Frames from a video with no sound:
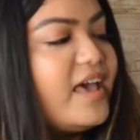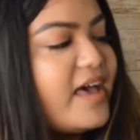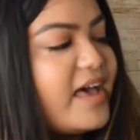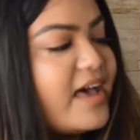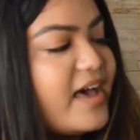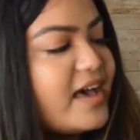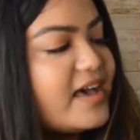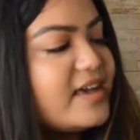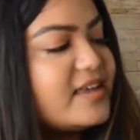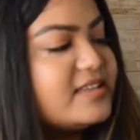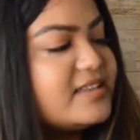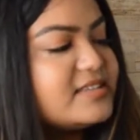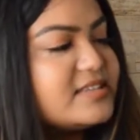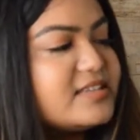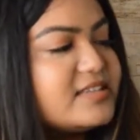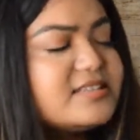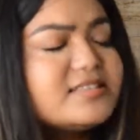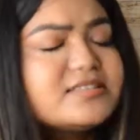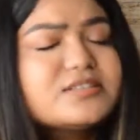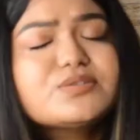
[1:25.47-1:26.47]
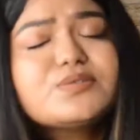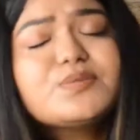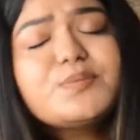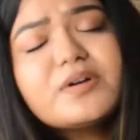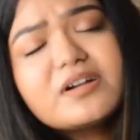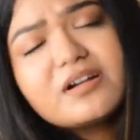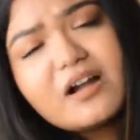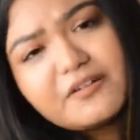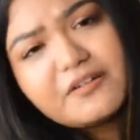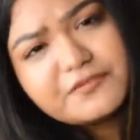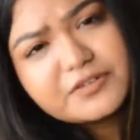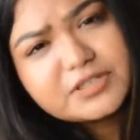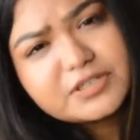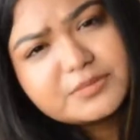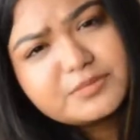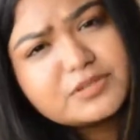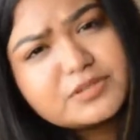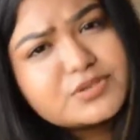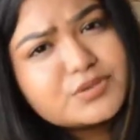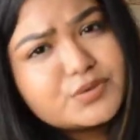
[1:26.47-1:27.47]
and it's super
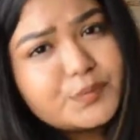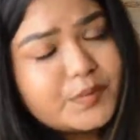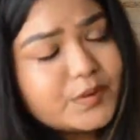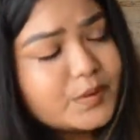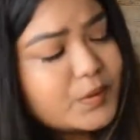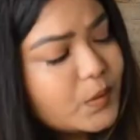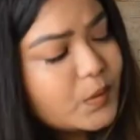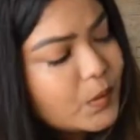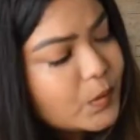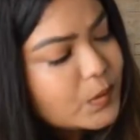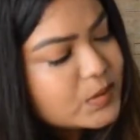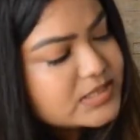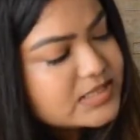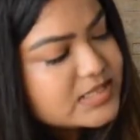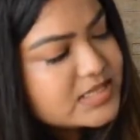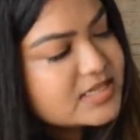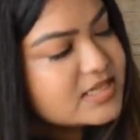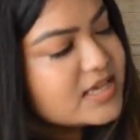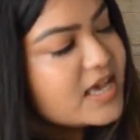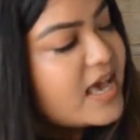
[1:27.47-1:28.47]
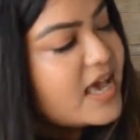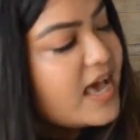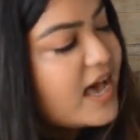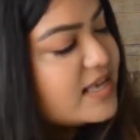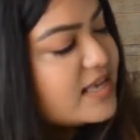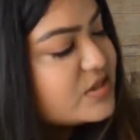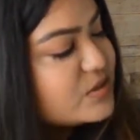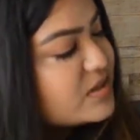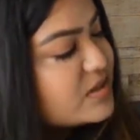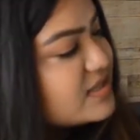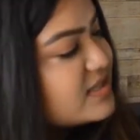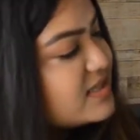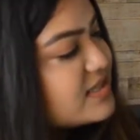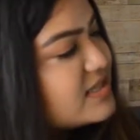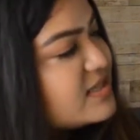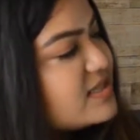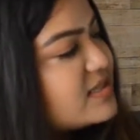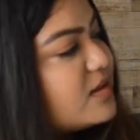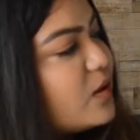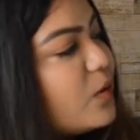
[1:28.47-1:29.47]
comfortable super cozy as you can
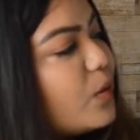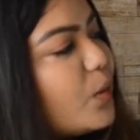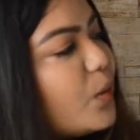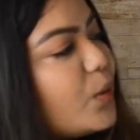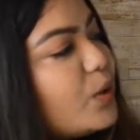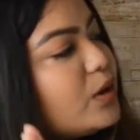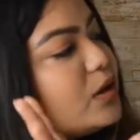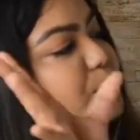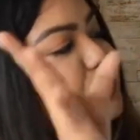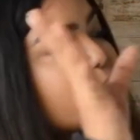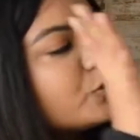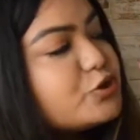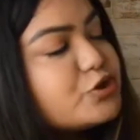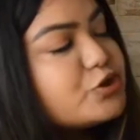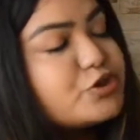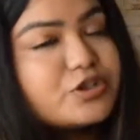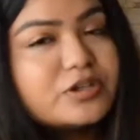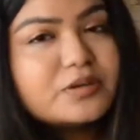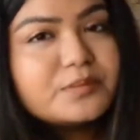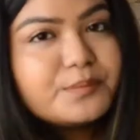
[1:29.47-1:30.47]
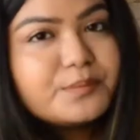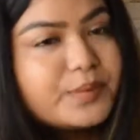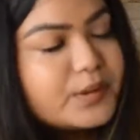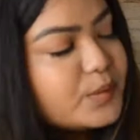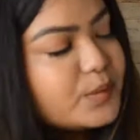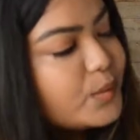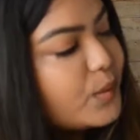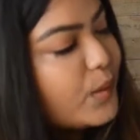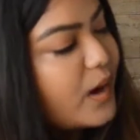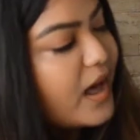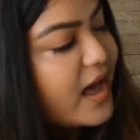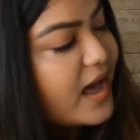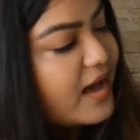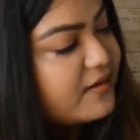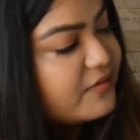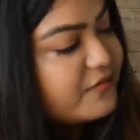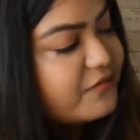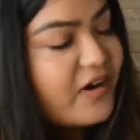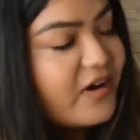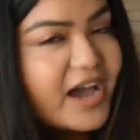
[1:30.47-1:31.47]
see the whole Prussian blue
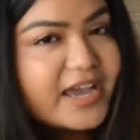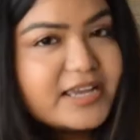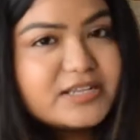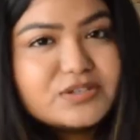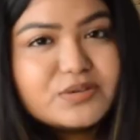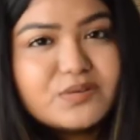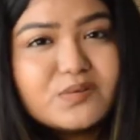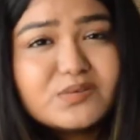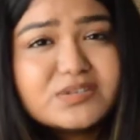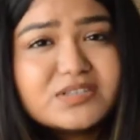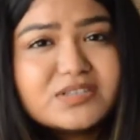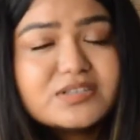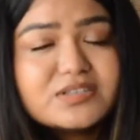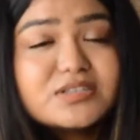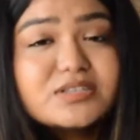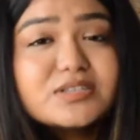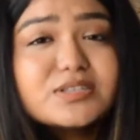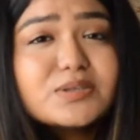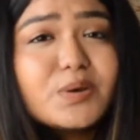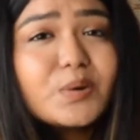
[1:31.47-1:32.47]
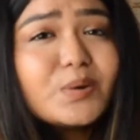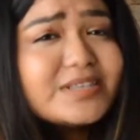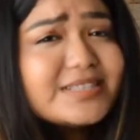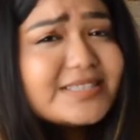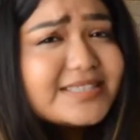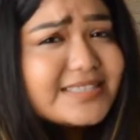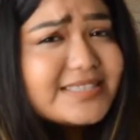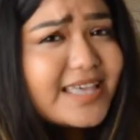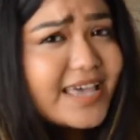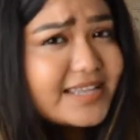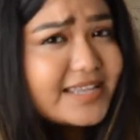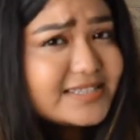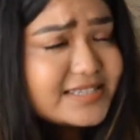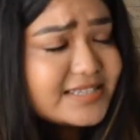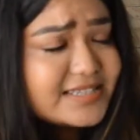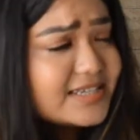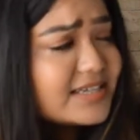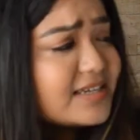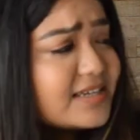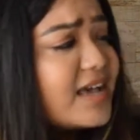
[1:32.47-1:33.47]
and white goes so
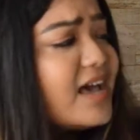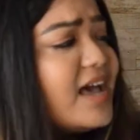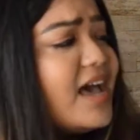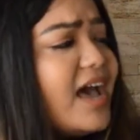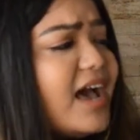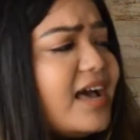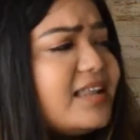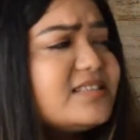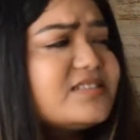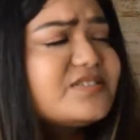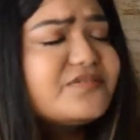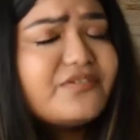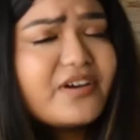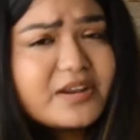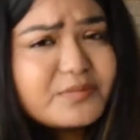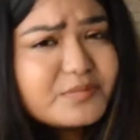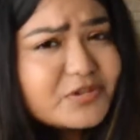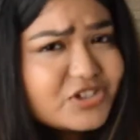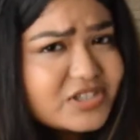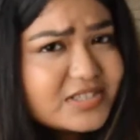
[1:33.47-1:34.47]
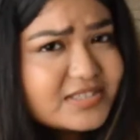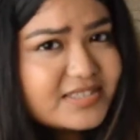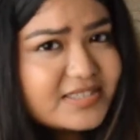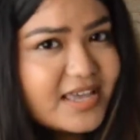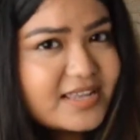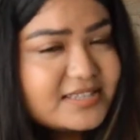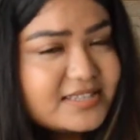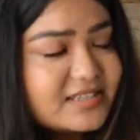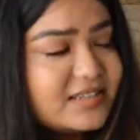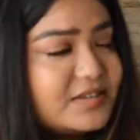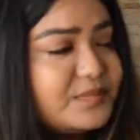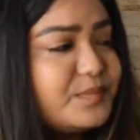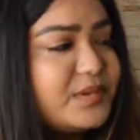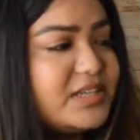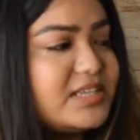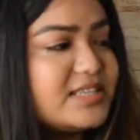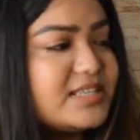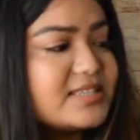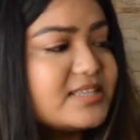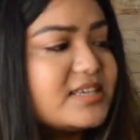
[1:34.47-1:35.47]
aesthetic and it's very much aesthetically
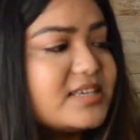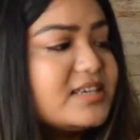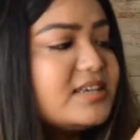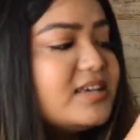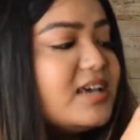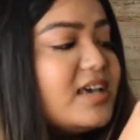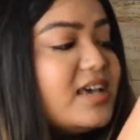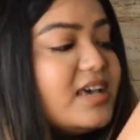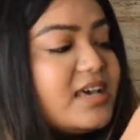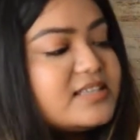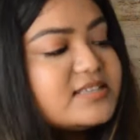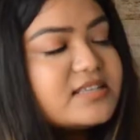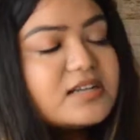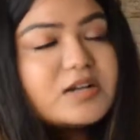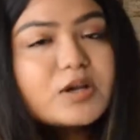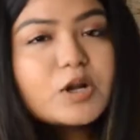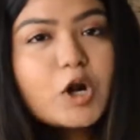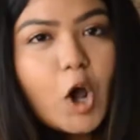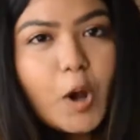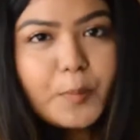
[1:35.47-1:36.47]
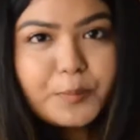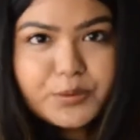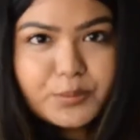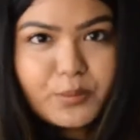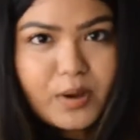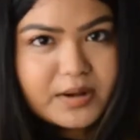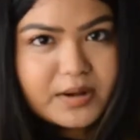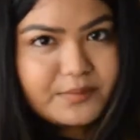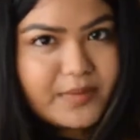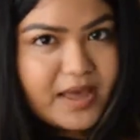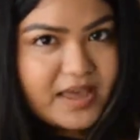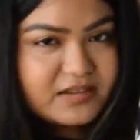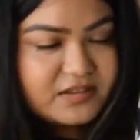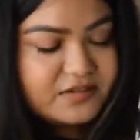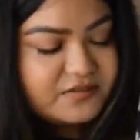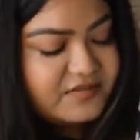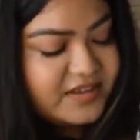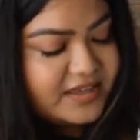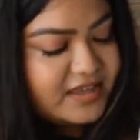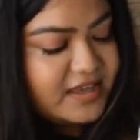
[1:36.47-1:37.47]
pleasing it's a cropped one by
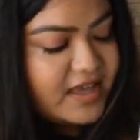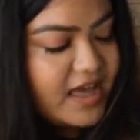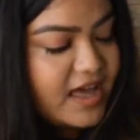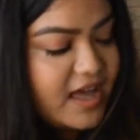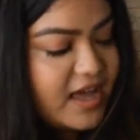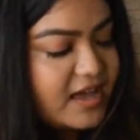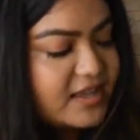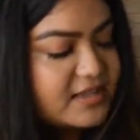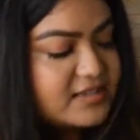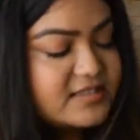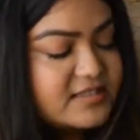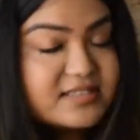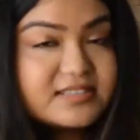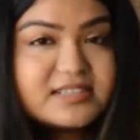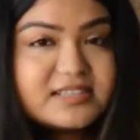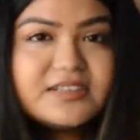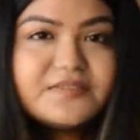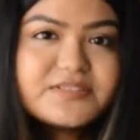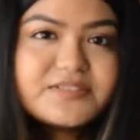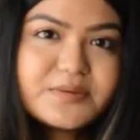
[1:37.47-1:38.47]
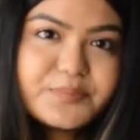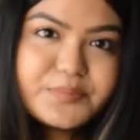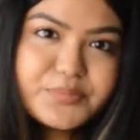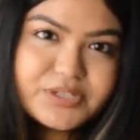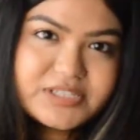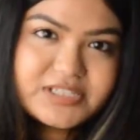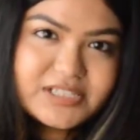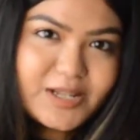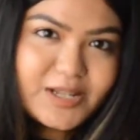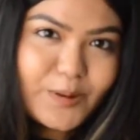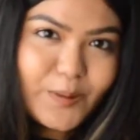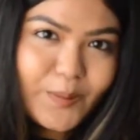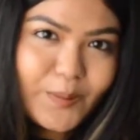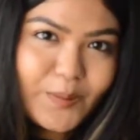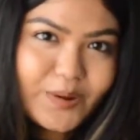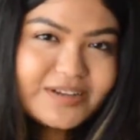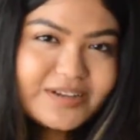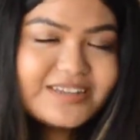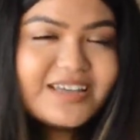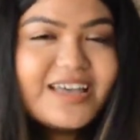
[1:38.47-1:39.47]
the way and the sleeves are pretty
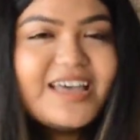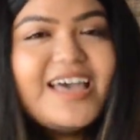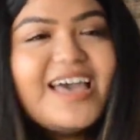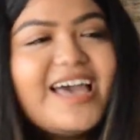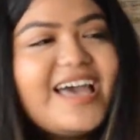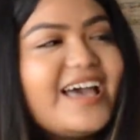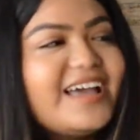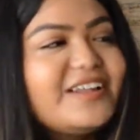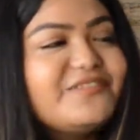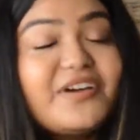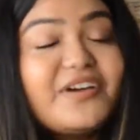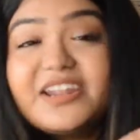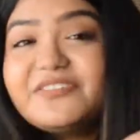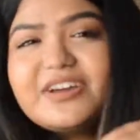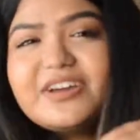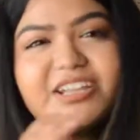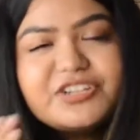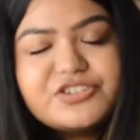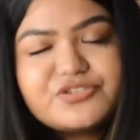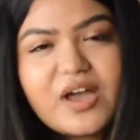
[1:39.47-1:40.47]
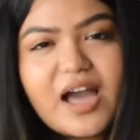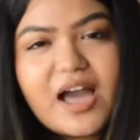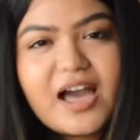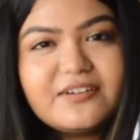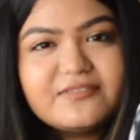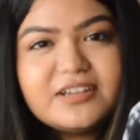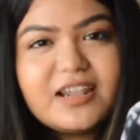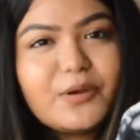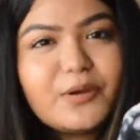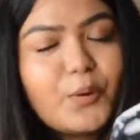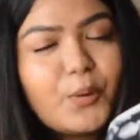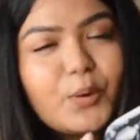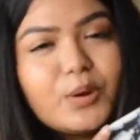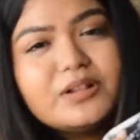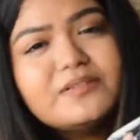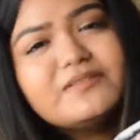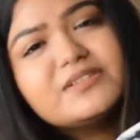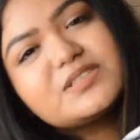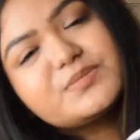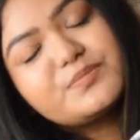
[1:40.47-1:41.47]
long and whenever I travel I
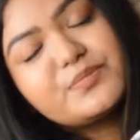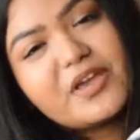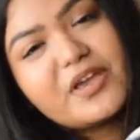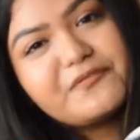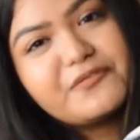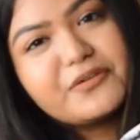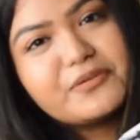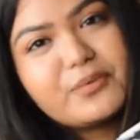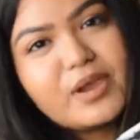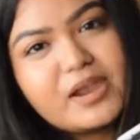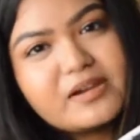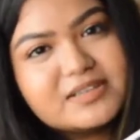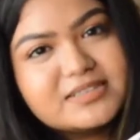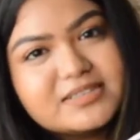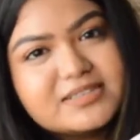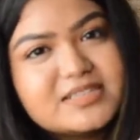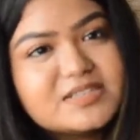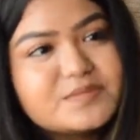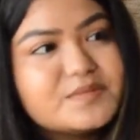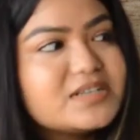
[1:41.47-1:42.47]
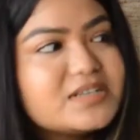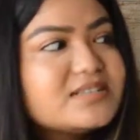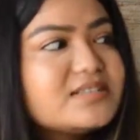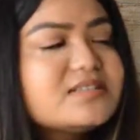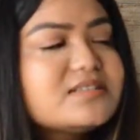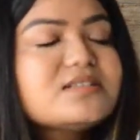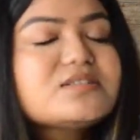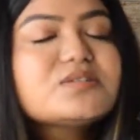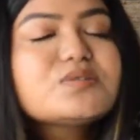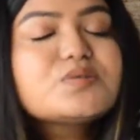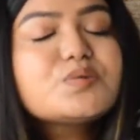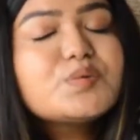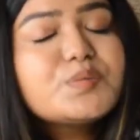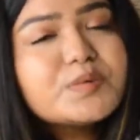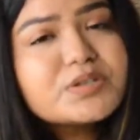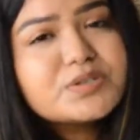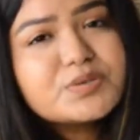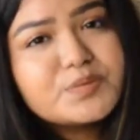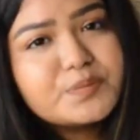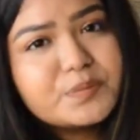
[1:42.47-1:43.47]
always prefer wearing this because this is super
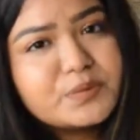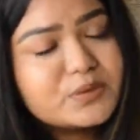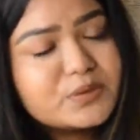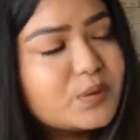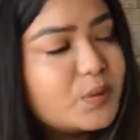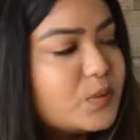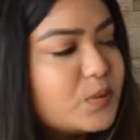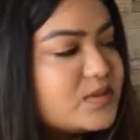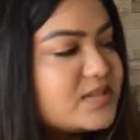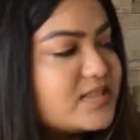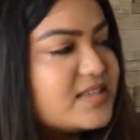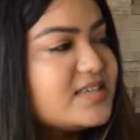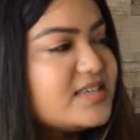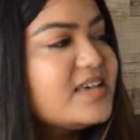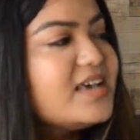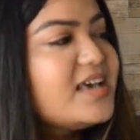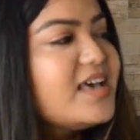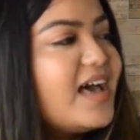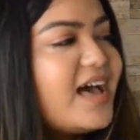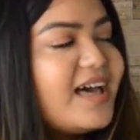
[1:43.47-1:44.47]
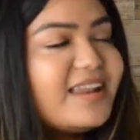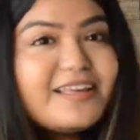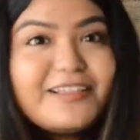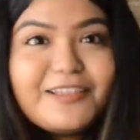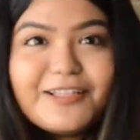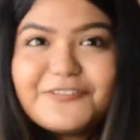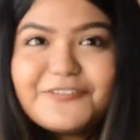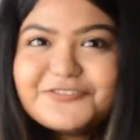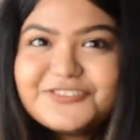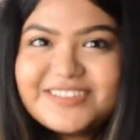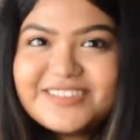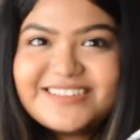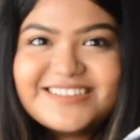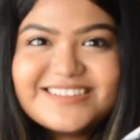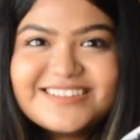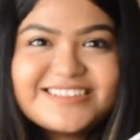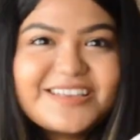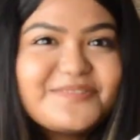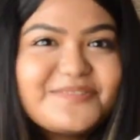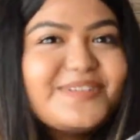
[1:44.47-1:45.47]
super cozy and I love
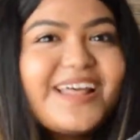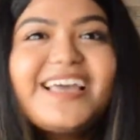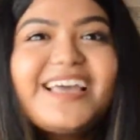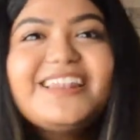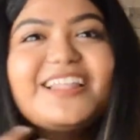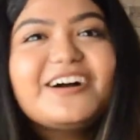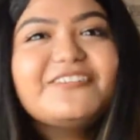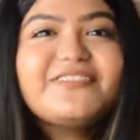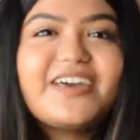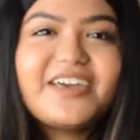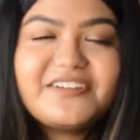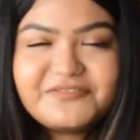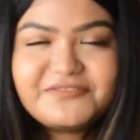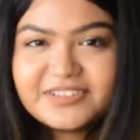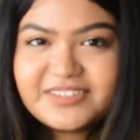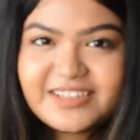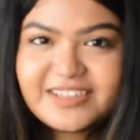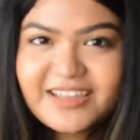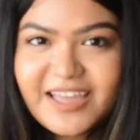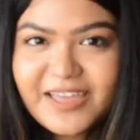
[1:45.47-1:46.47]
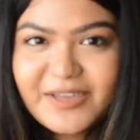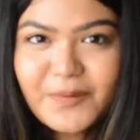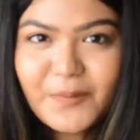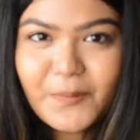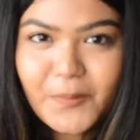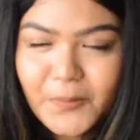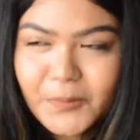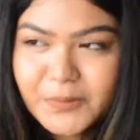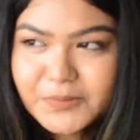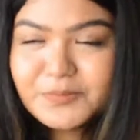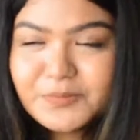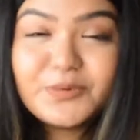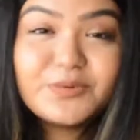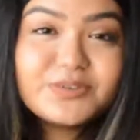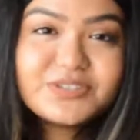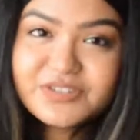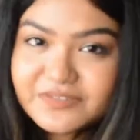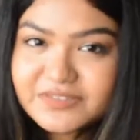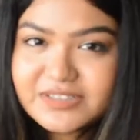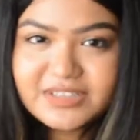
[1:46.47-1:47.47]
this I mean I love everything I own
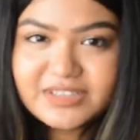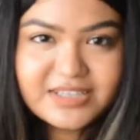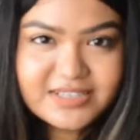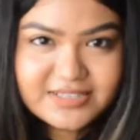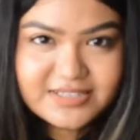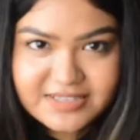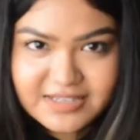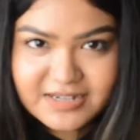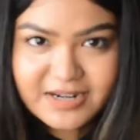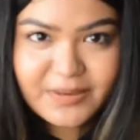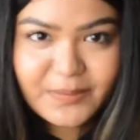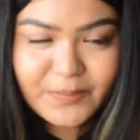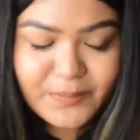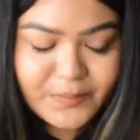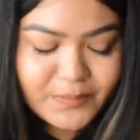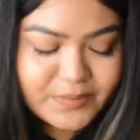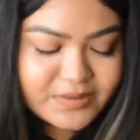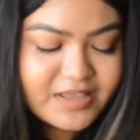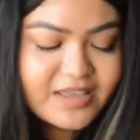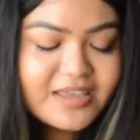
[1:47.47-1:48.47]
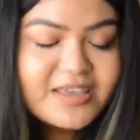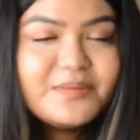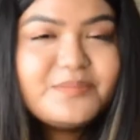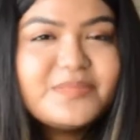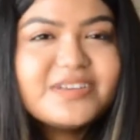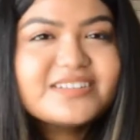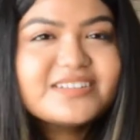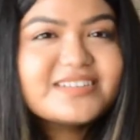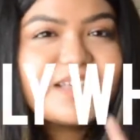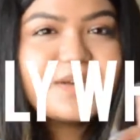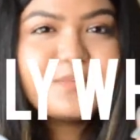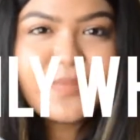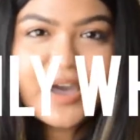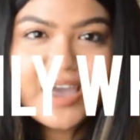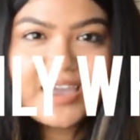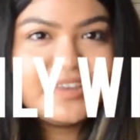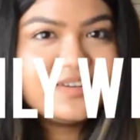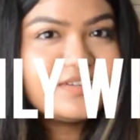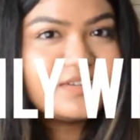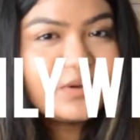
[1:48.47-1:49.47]
most of the things that I own because I
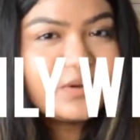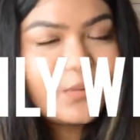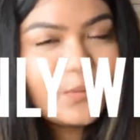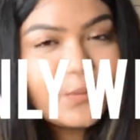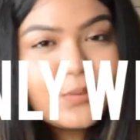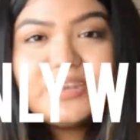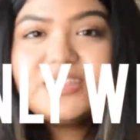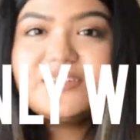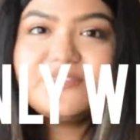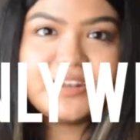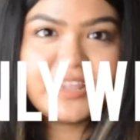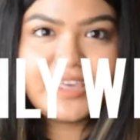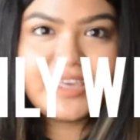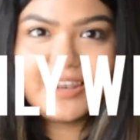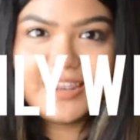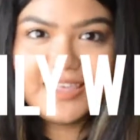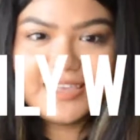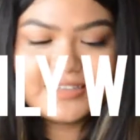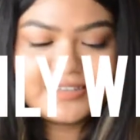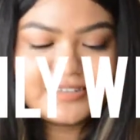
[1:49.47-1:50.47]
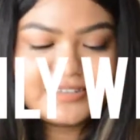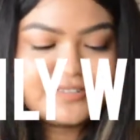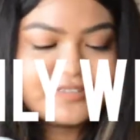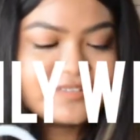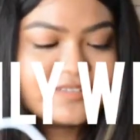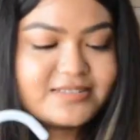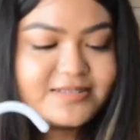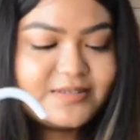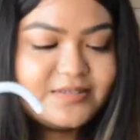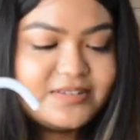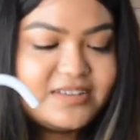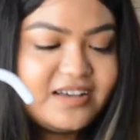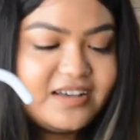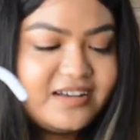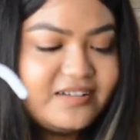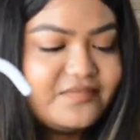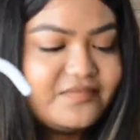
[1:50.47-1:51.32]
buy it only when I like it so yeah